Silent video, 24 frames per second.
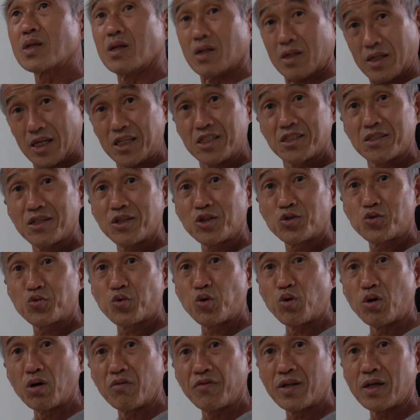less than
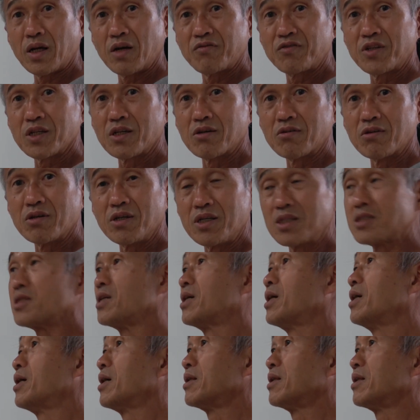12.5 degrees,